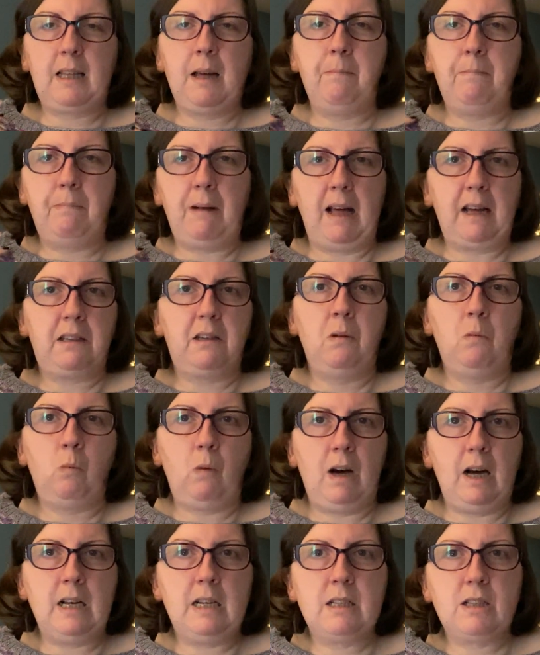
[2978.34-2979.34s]
black and
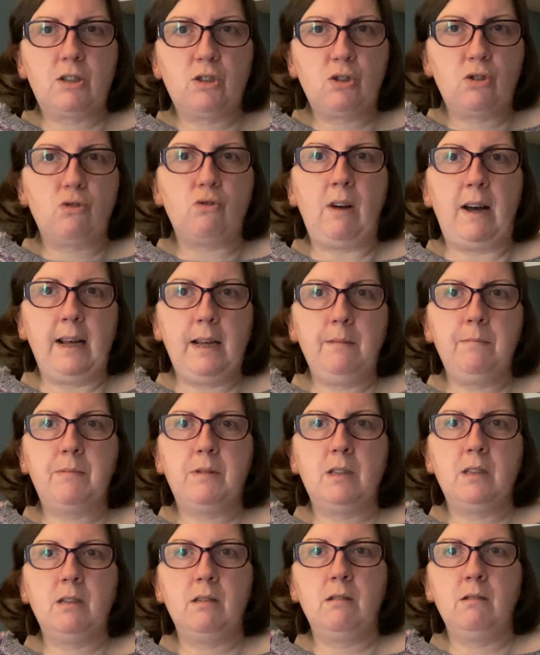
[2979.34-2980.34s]
white
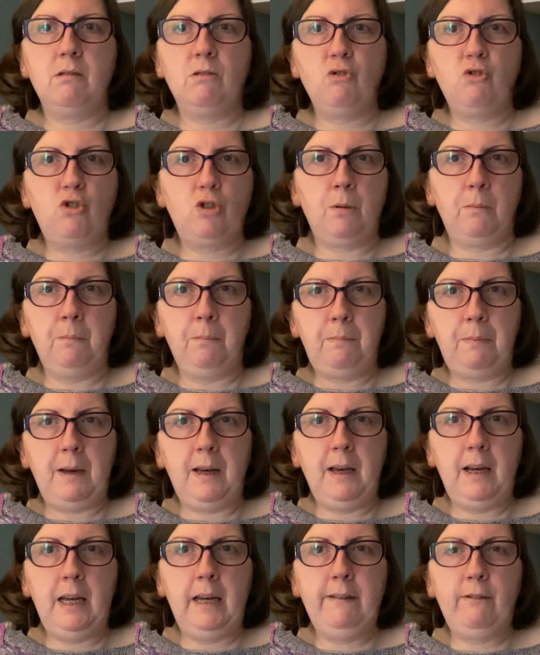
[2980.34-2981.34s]
striped
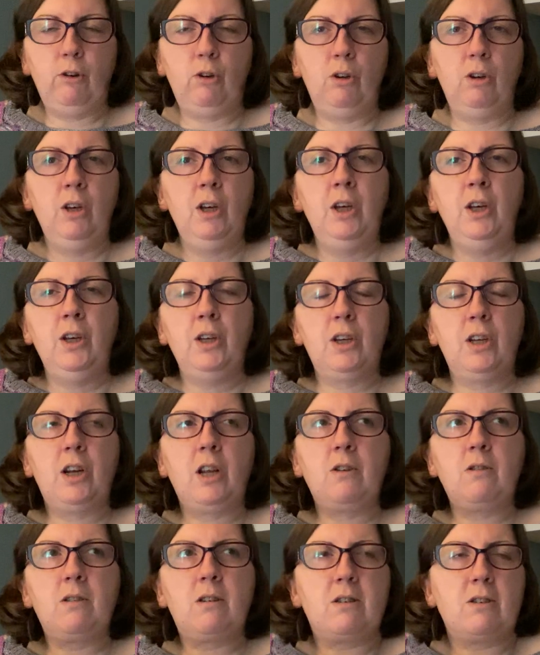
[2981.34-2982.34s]
jumper, or you
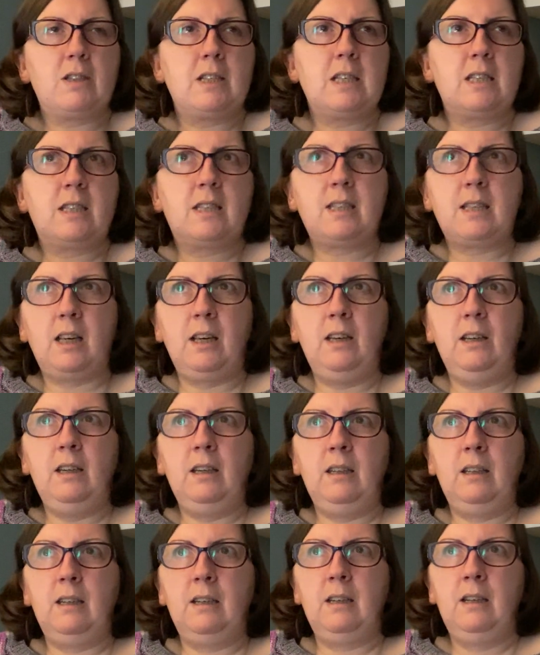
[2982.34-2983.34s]
know, because there's
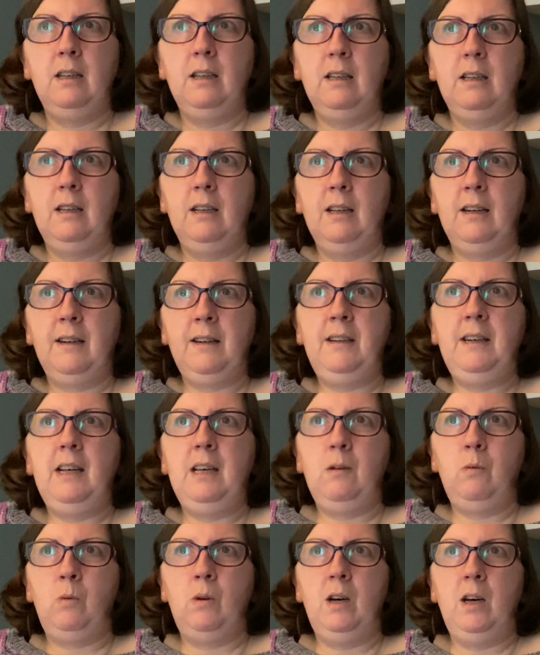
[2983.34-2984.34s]
certain
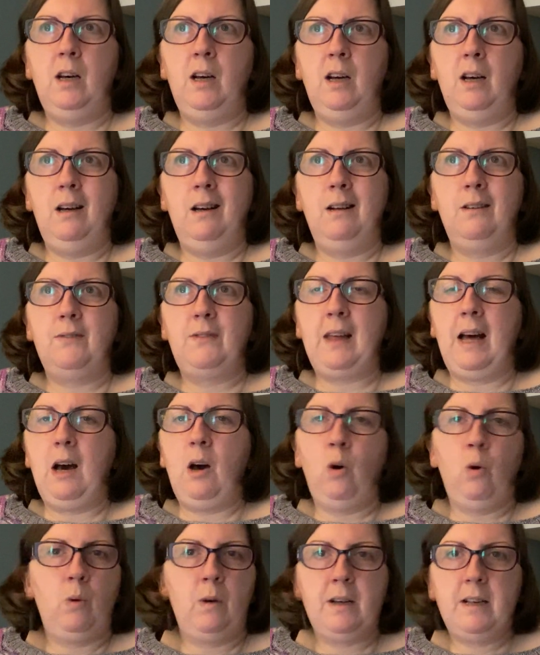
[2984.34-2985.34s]
knitwear that
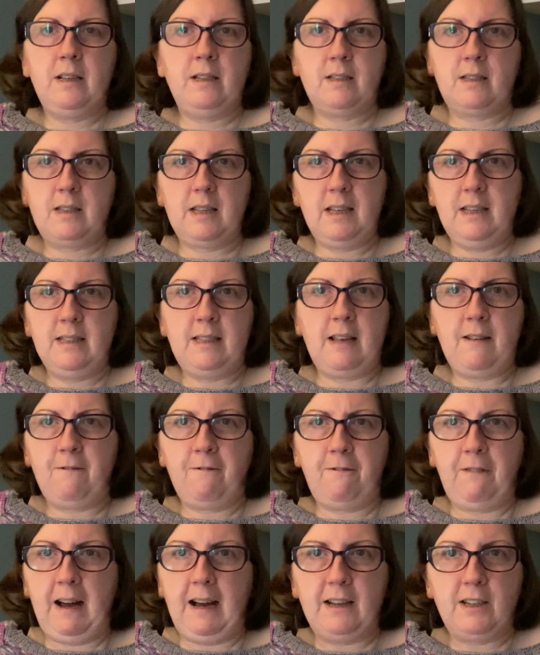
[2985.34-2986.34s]
always is in
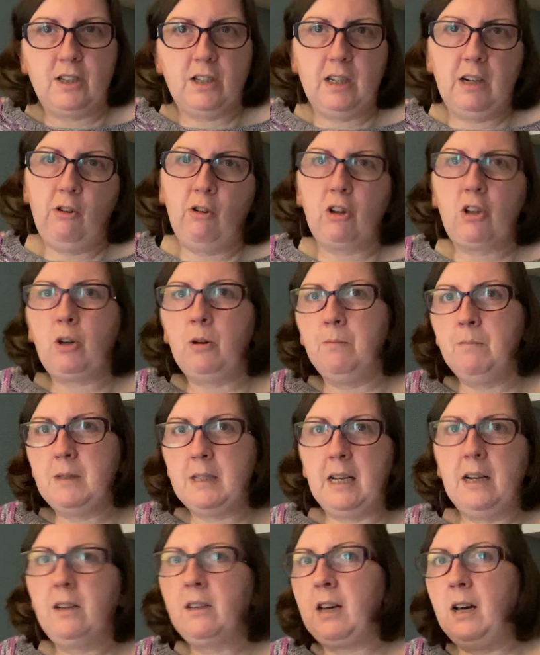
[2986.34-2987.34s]
fashion, or it comes
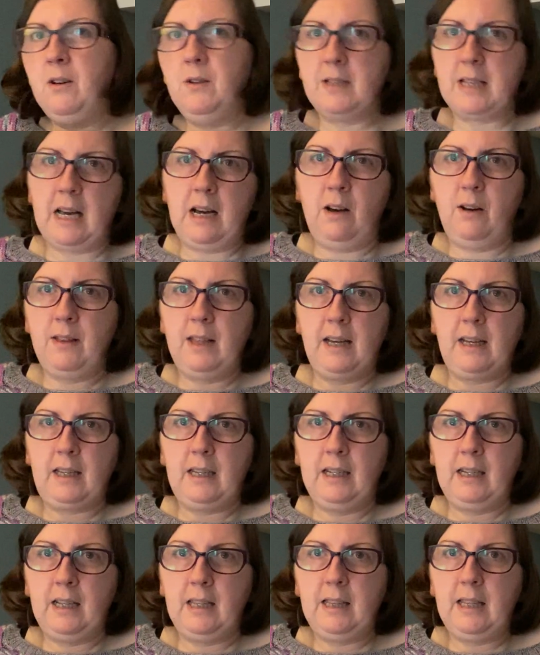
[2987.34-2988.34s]
in, goes out, that
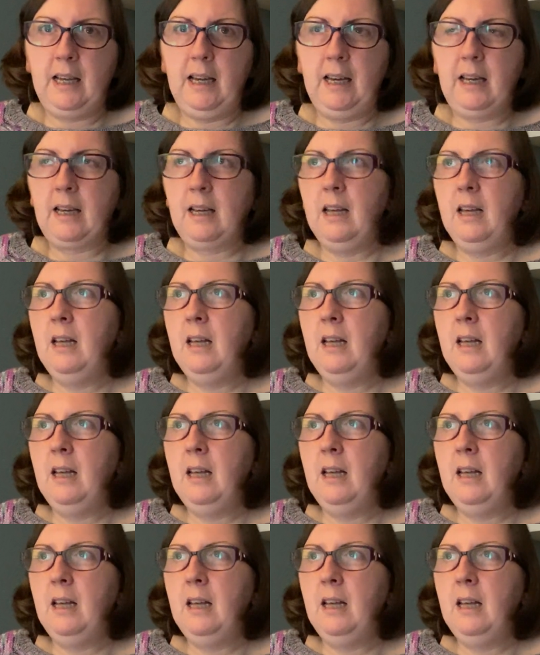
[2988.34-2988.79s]
kind of thing.